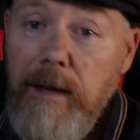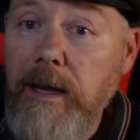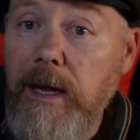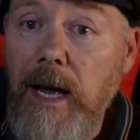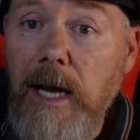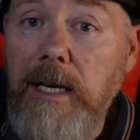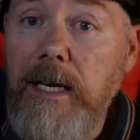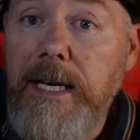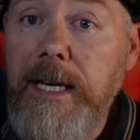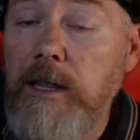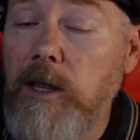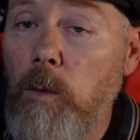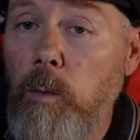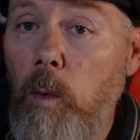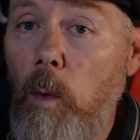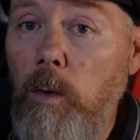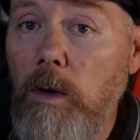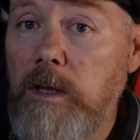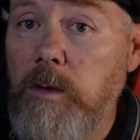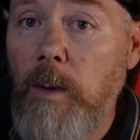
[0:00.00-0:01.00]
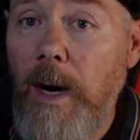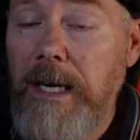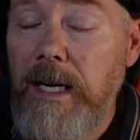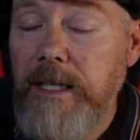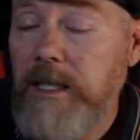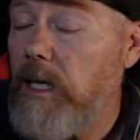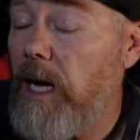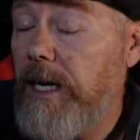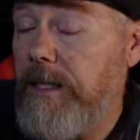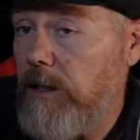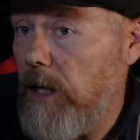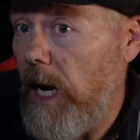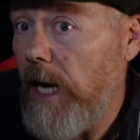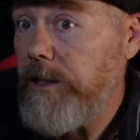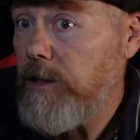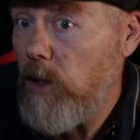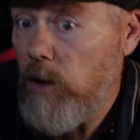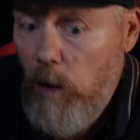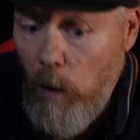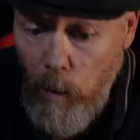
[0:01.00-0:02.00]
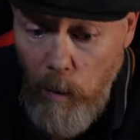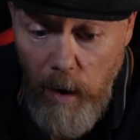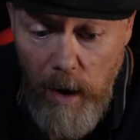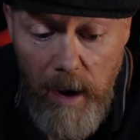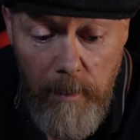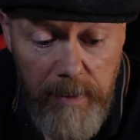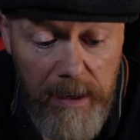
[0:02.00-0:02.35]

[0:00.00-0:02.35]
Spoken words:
gully in the wall as well. I don't know.